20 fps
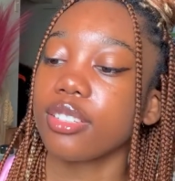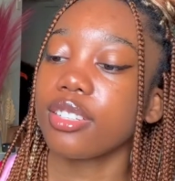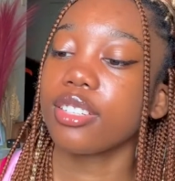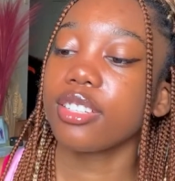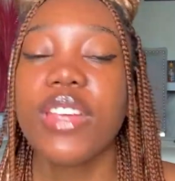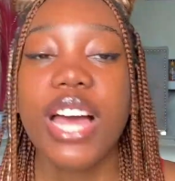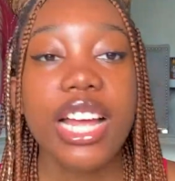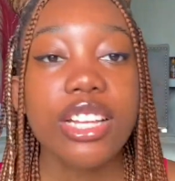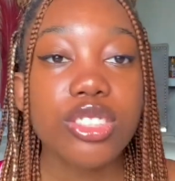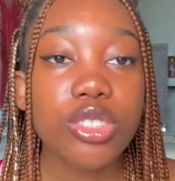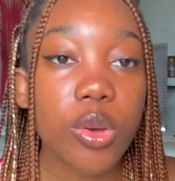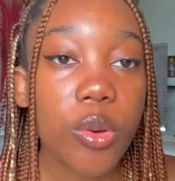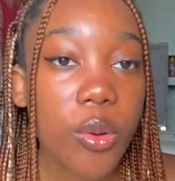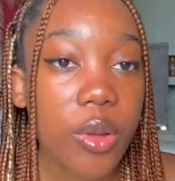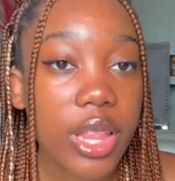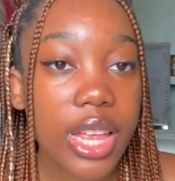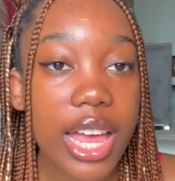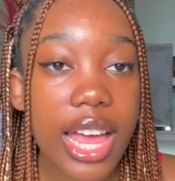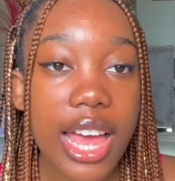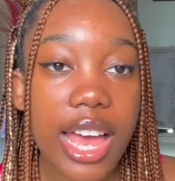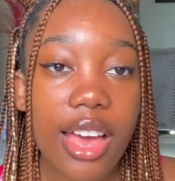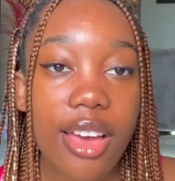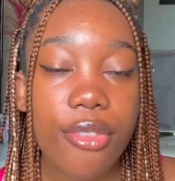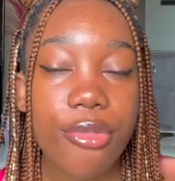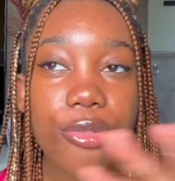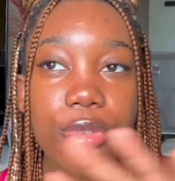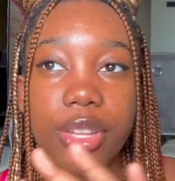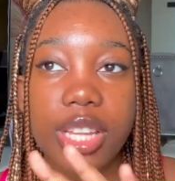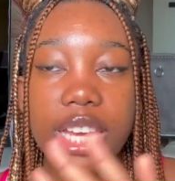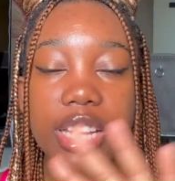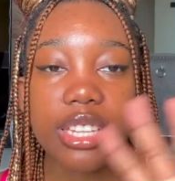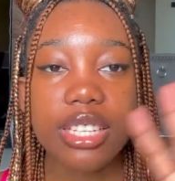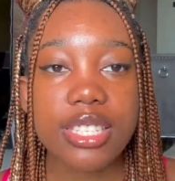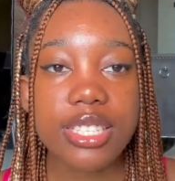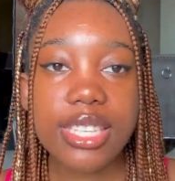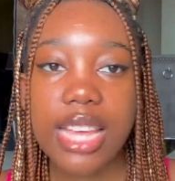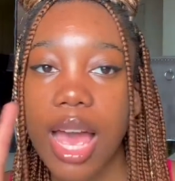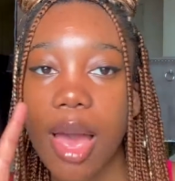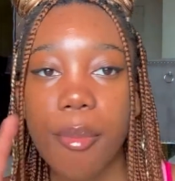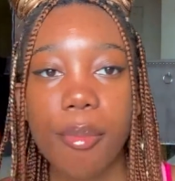That's all I have for like the
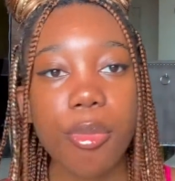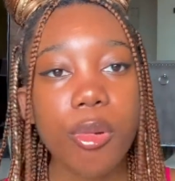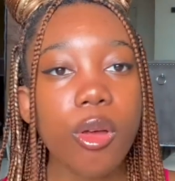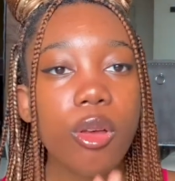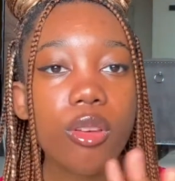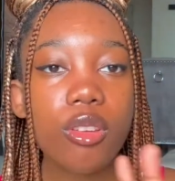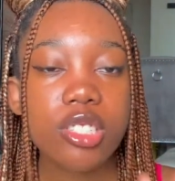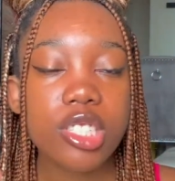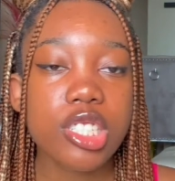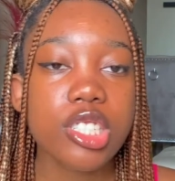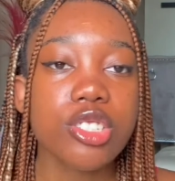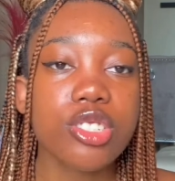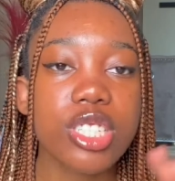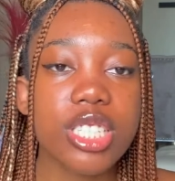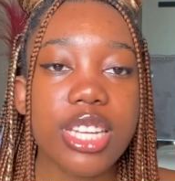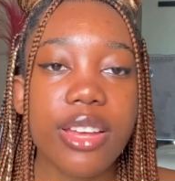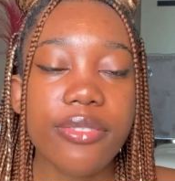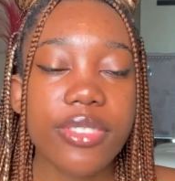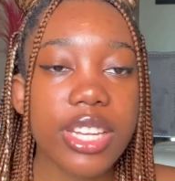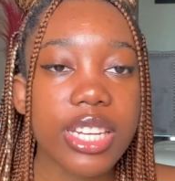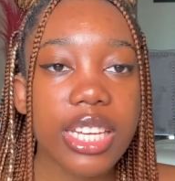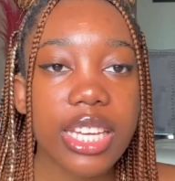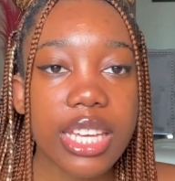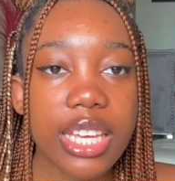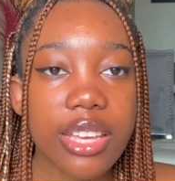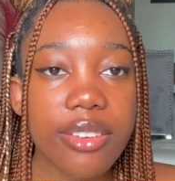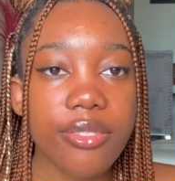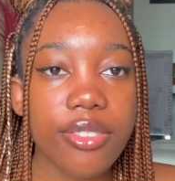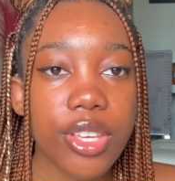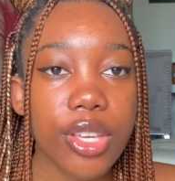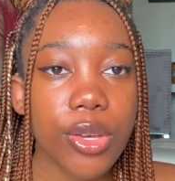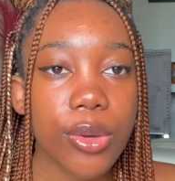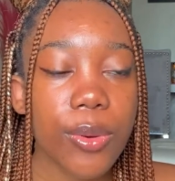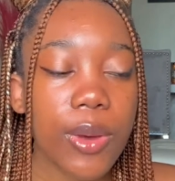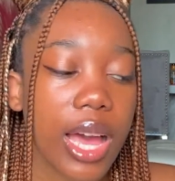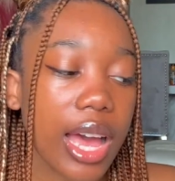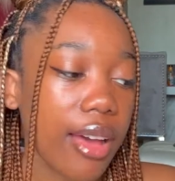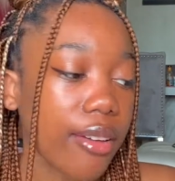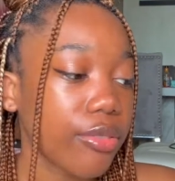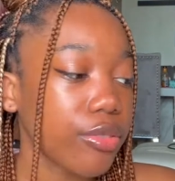samples, little stuff that they give you
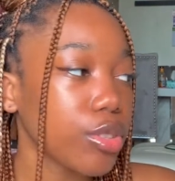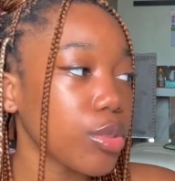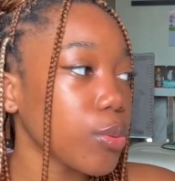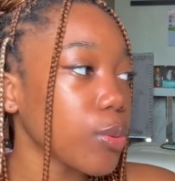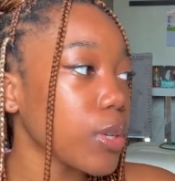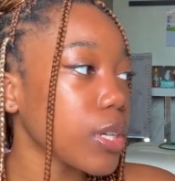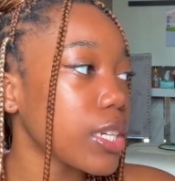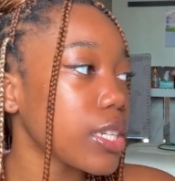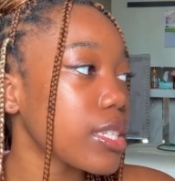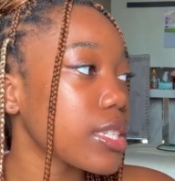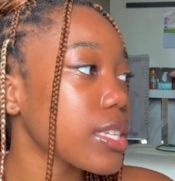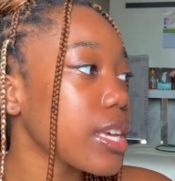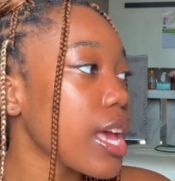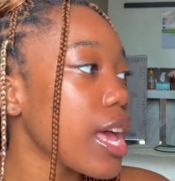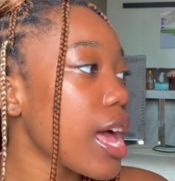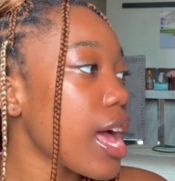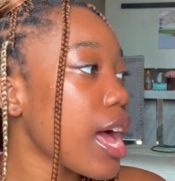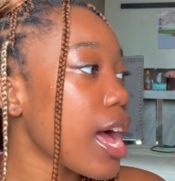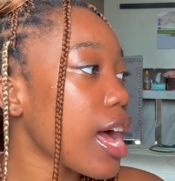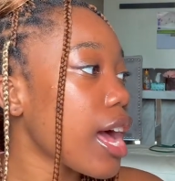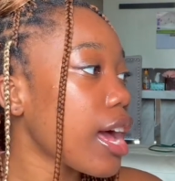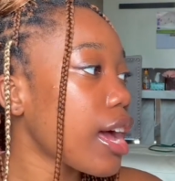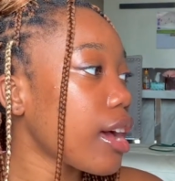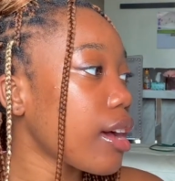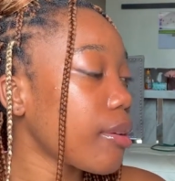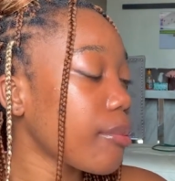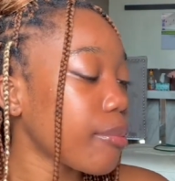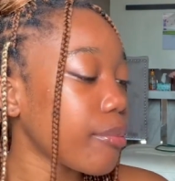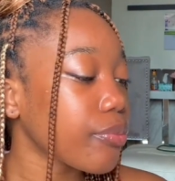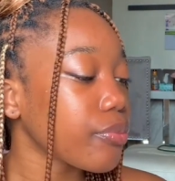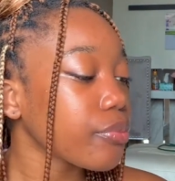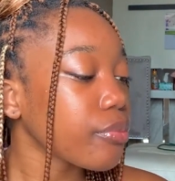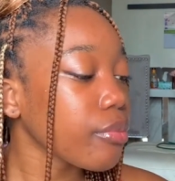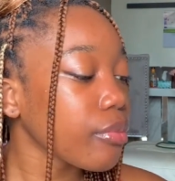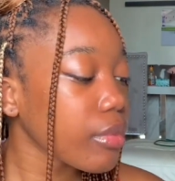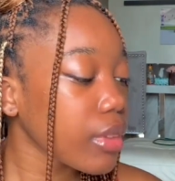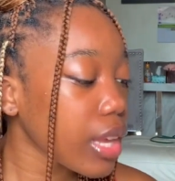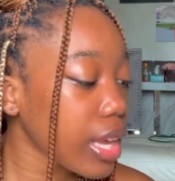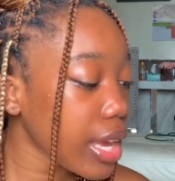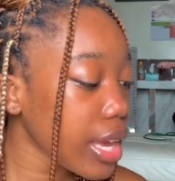afterwards.
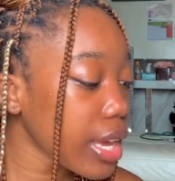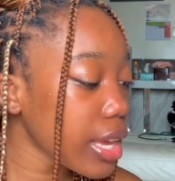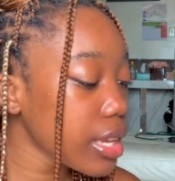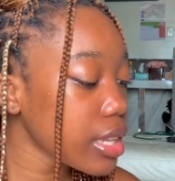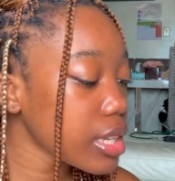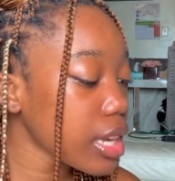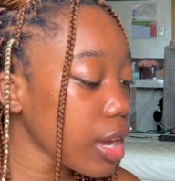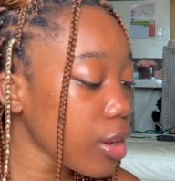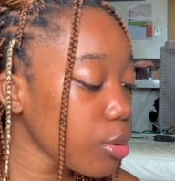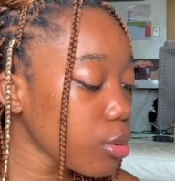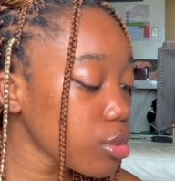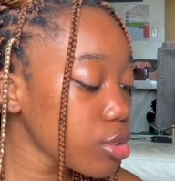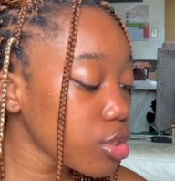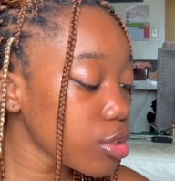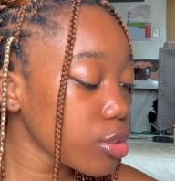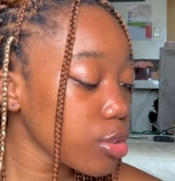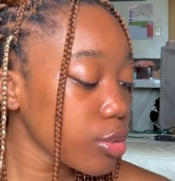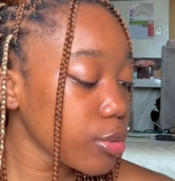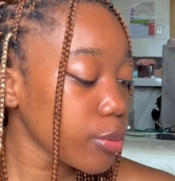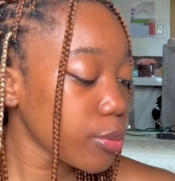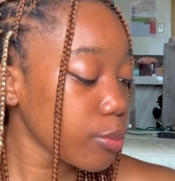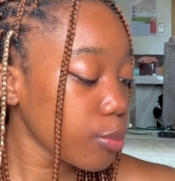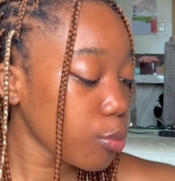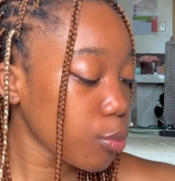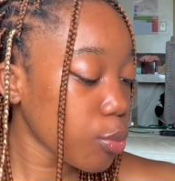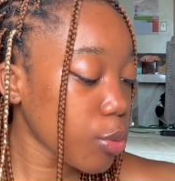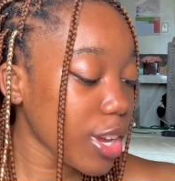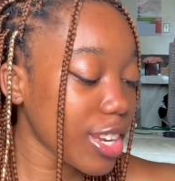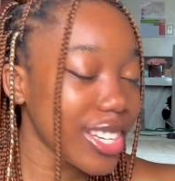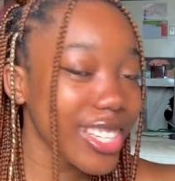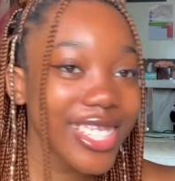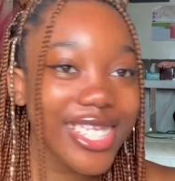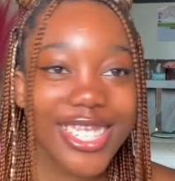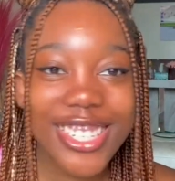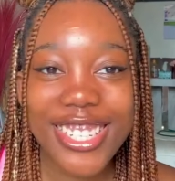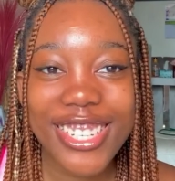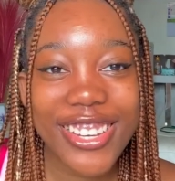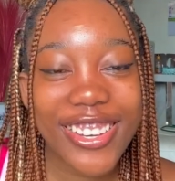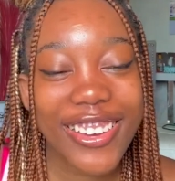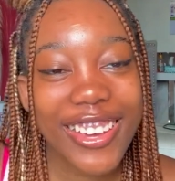And I also wanted to
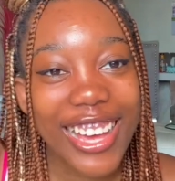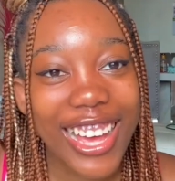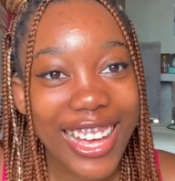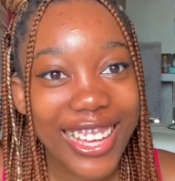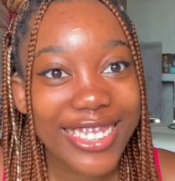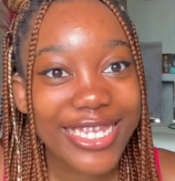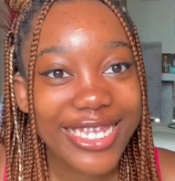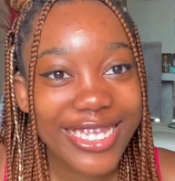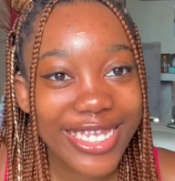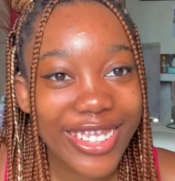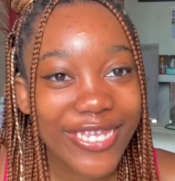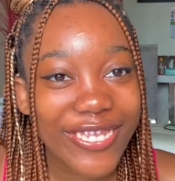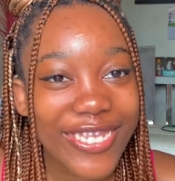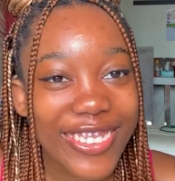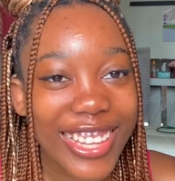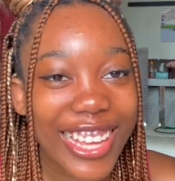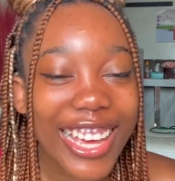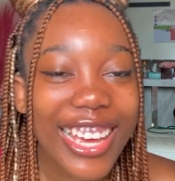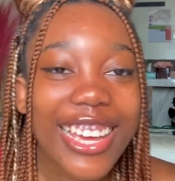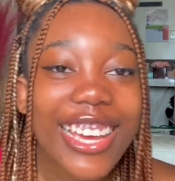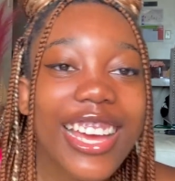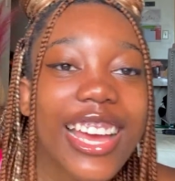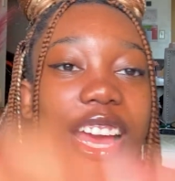show you guys something